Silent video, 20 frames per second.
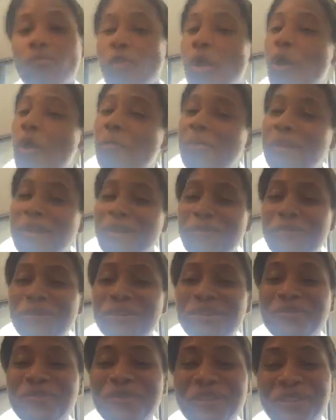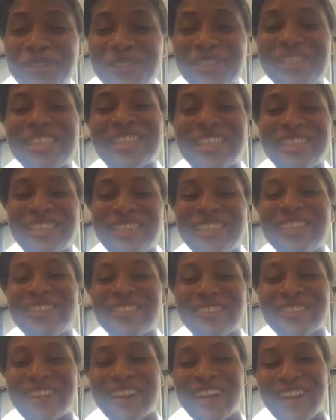Oh man, winner, winner, chicken
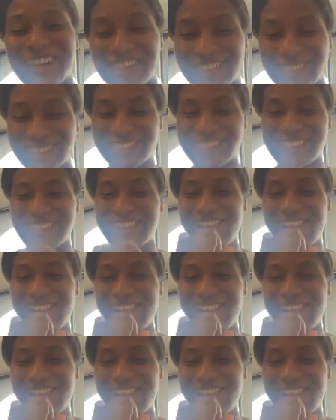dinner, guys.